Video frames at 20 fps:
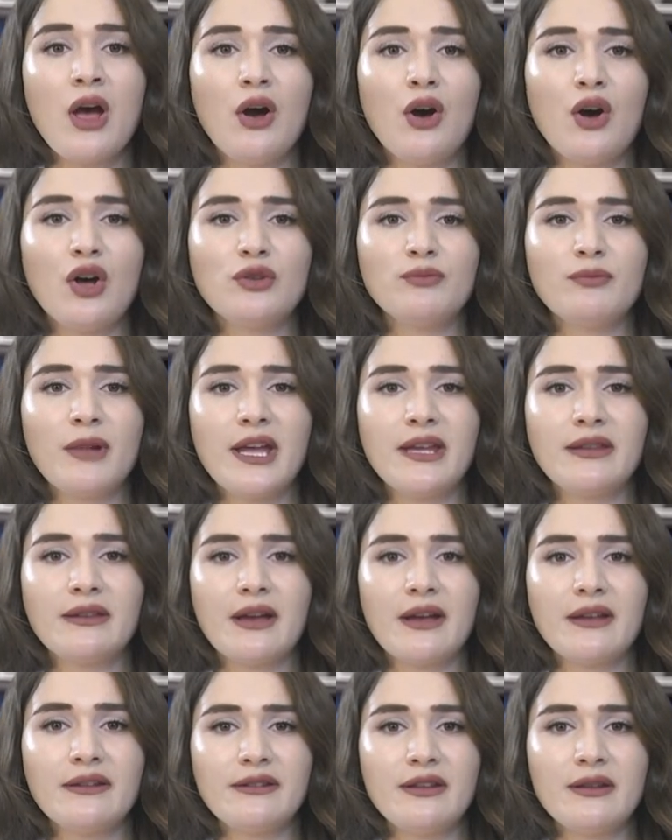On May
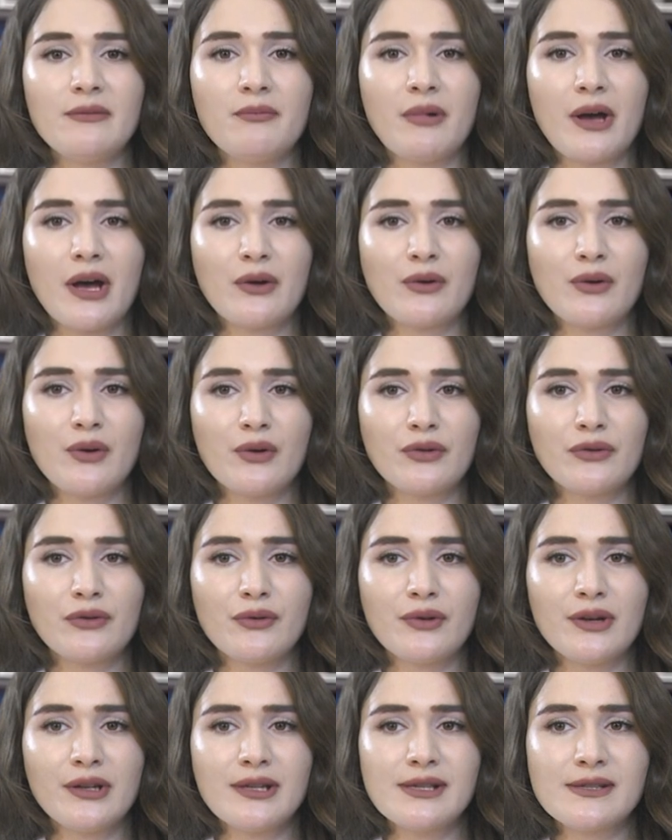19, Baku
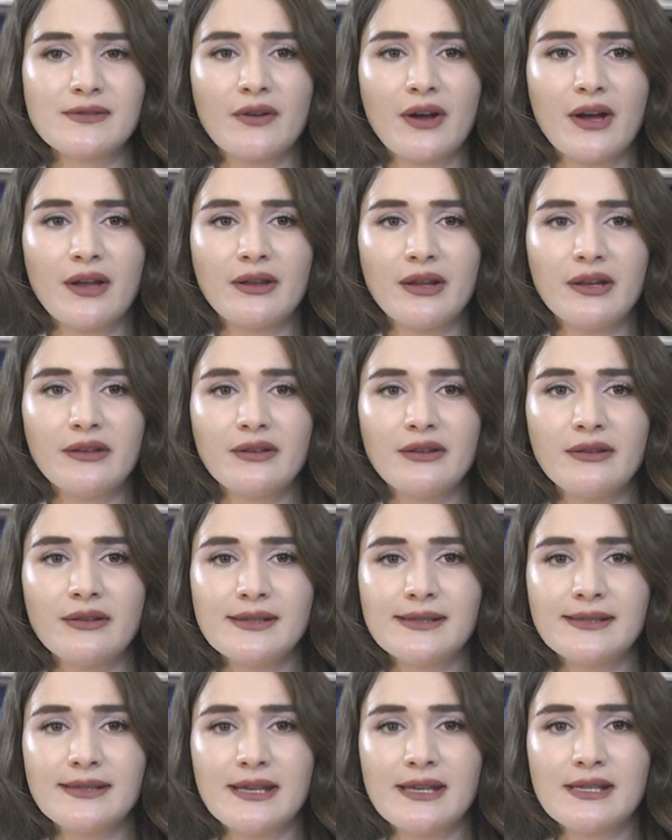authorities violated
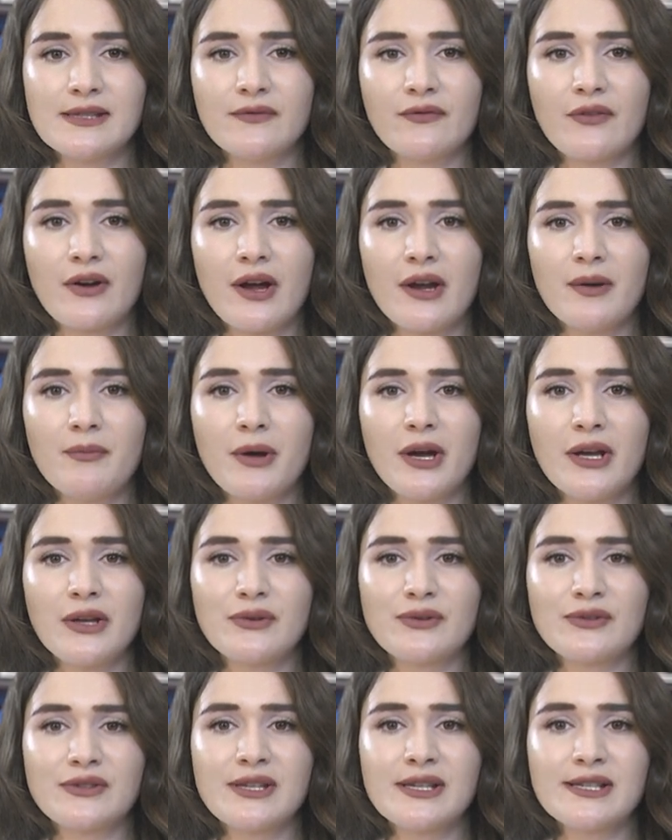the ceasefire by
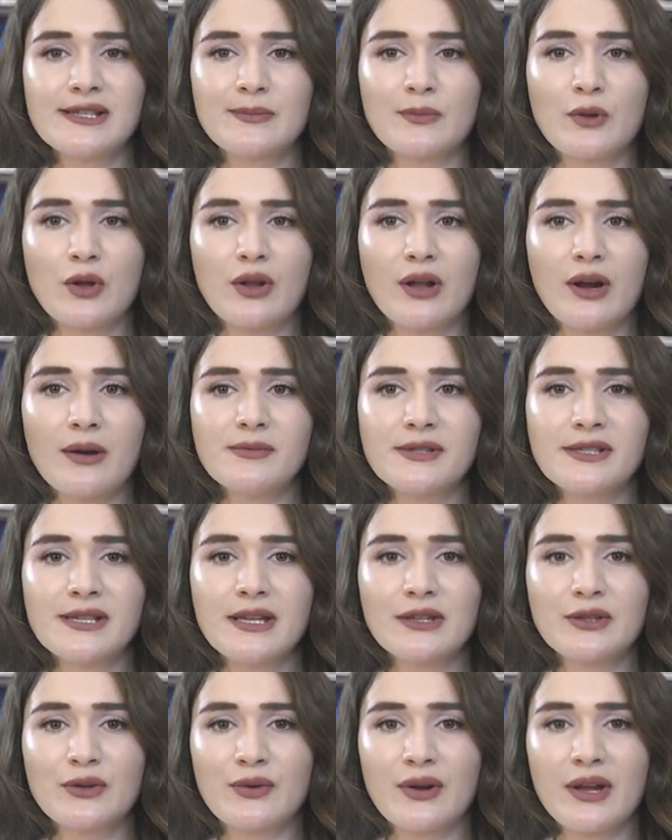using small arms
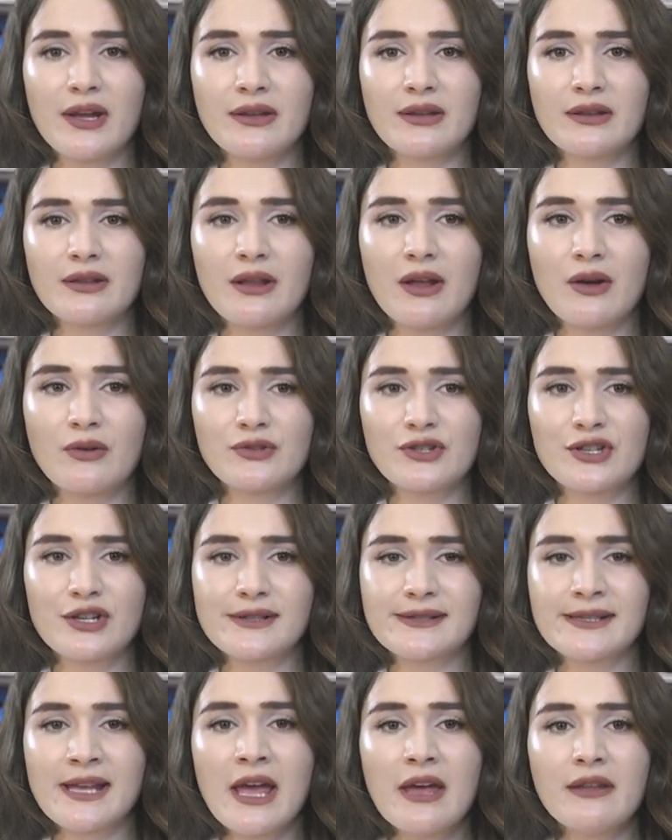and grenade
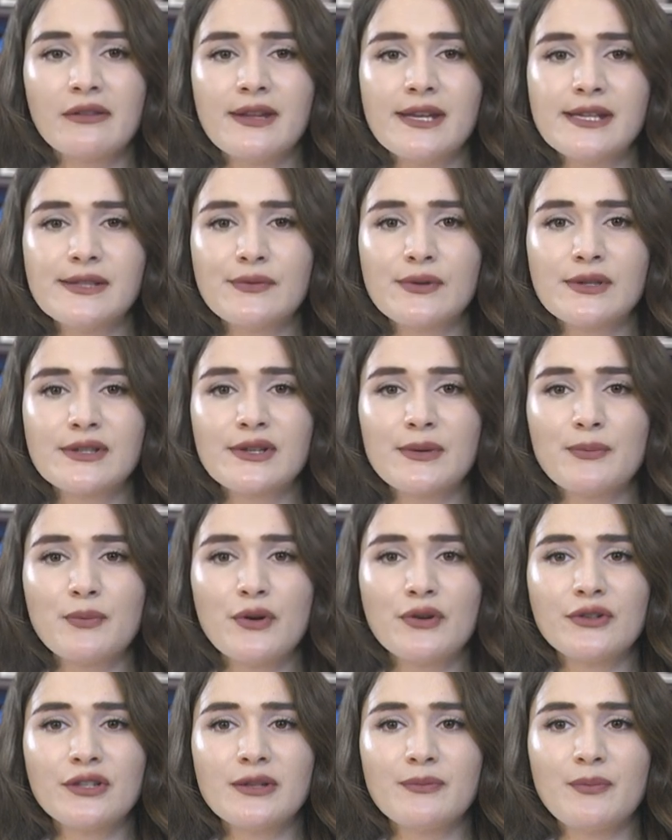launchers. This was
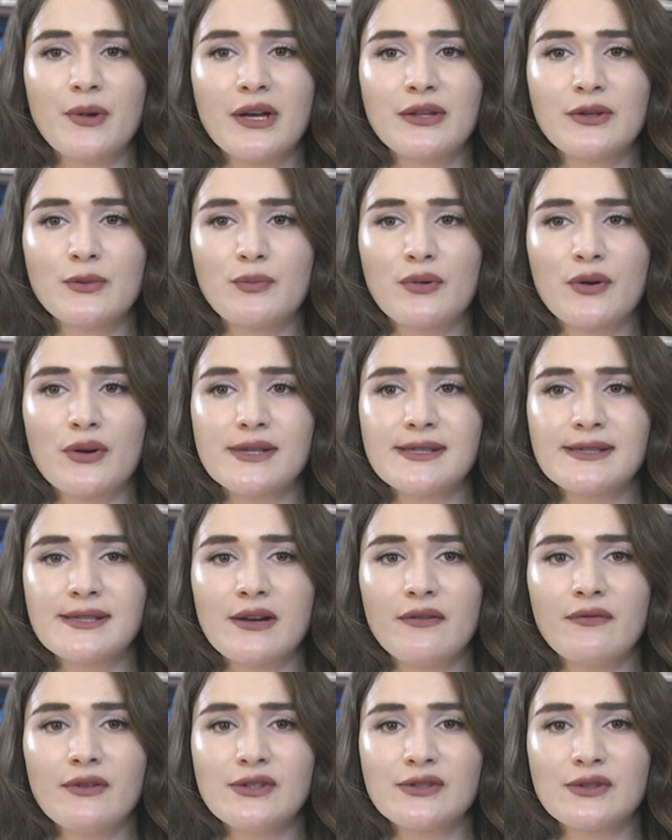reported by the press
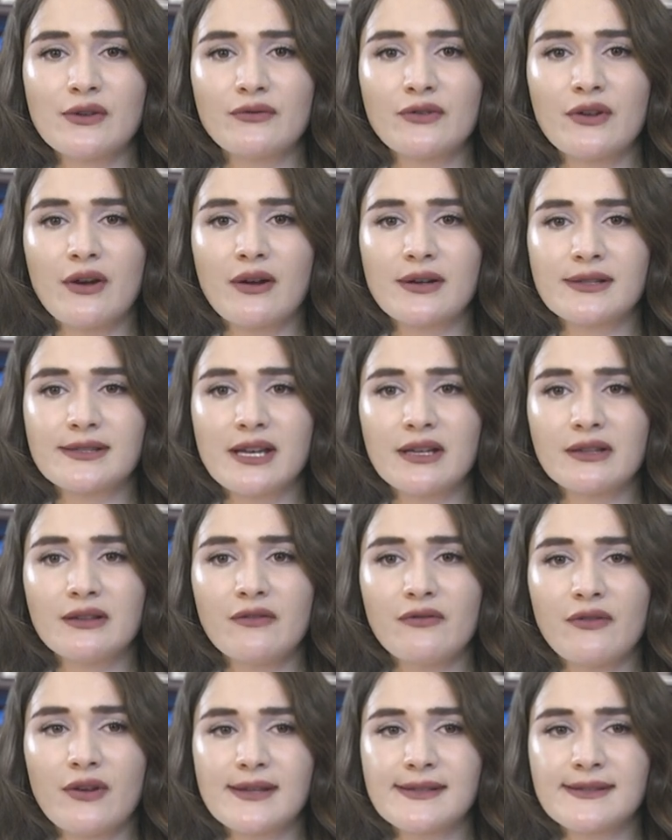service of the Artsakh
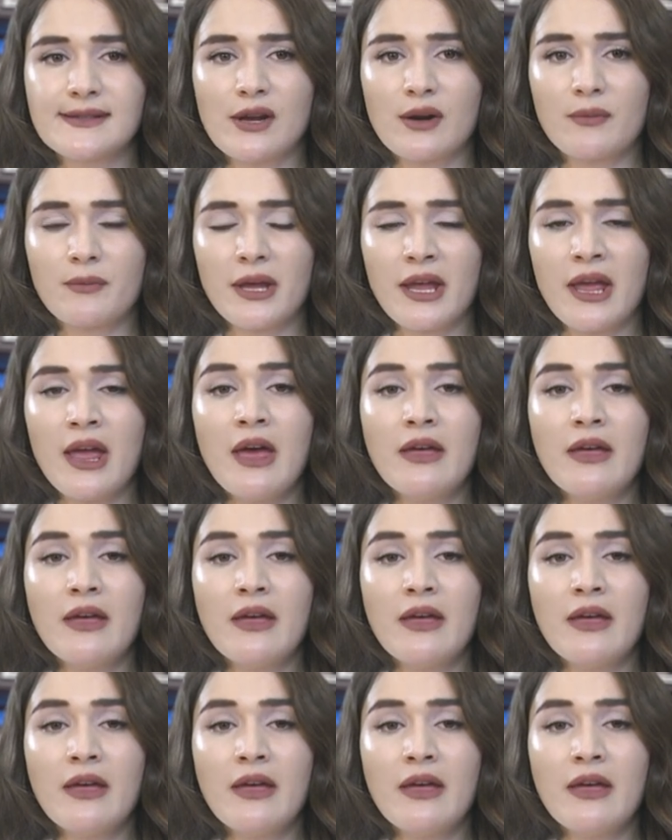Defense Army.